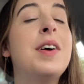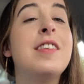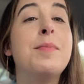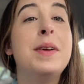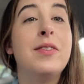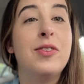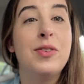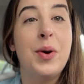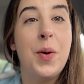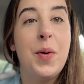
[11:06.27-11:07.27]
It's been
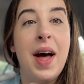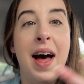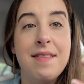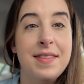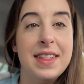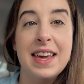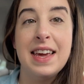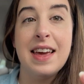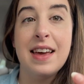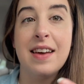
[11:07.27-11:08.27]
so
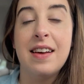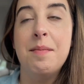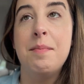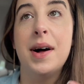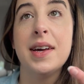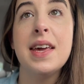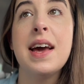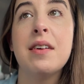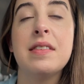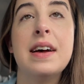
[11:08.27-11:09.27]
heavily muggy
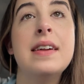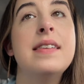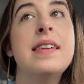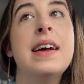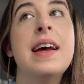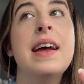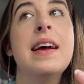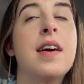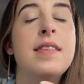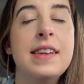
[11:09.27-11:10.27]
outside
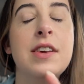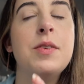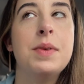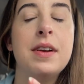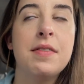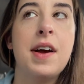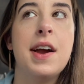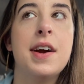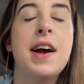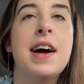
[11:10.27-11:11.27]
today. Our
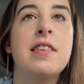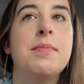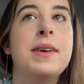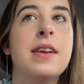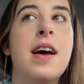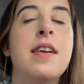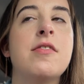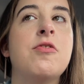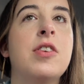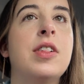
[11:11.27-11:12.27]
dehumidifier has been kind
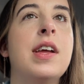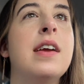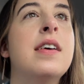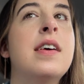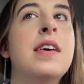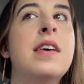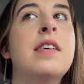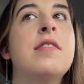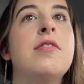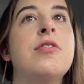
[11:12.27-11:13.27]
of struggling
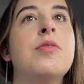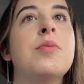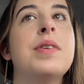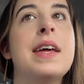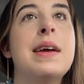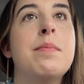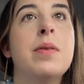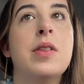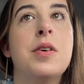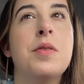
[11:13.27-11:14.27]
to get it
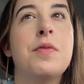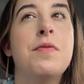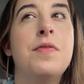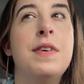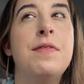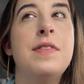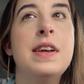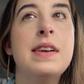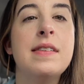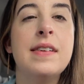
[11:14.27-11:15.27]
below
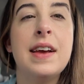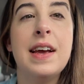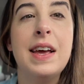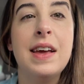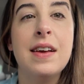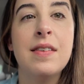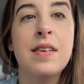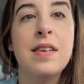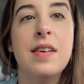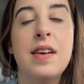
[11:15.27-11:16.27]
50 today.
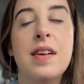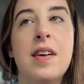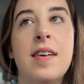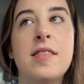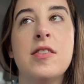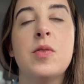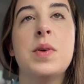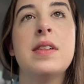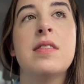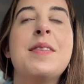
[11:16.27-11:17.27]
In
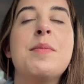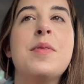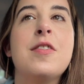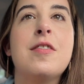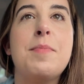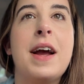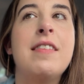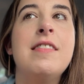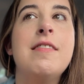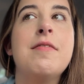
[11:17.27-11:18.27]
consequence,
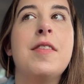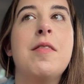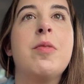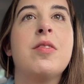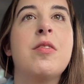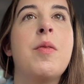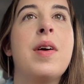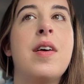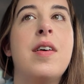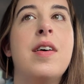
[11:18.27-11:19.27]
perspective of what's
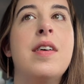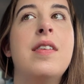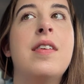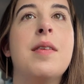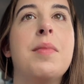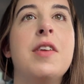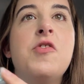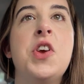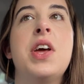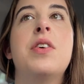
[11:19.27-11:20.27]
going on my
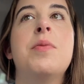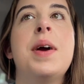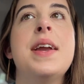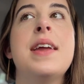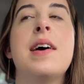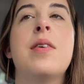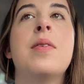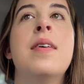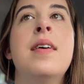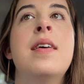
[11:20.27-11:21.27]
channel right
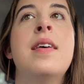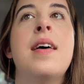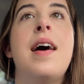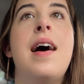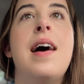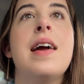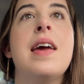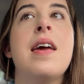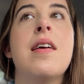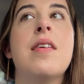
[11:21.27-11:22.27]
now,
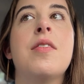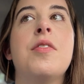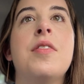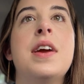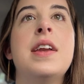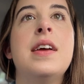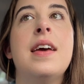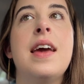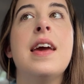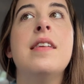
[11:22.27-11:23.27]
I
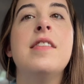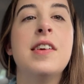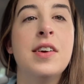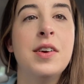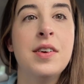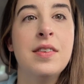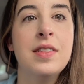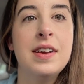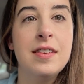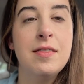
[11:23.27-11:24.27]
created a tier
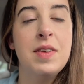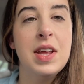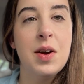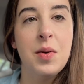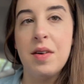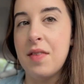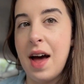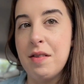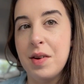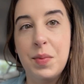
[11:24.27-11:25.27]
list video of
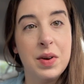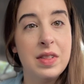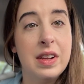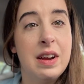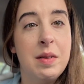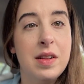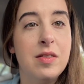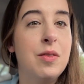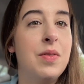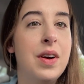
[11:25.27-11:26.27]
every book that I read
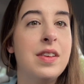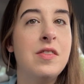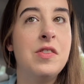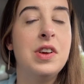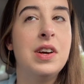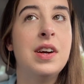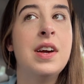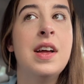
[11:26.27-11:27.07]
so far this year.